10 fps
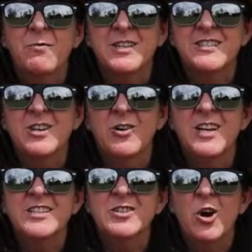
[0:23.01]
of what's
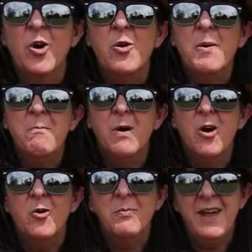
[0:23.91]
known as No
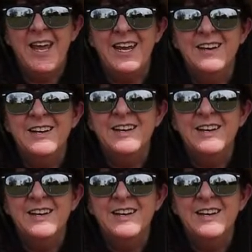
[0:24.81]
Mow May.